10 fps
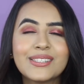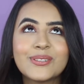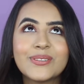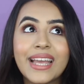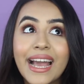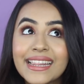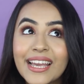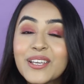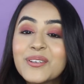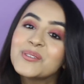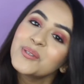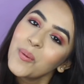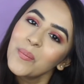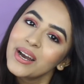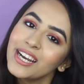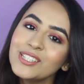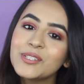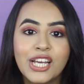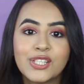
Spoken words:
So yeah, thank you so much.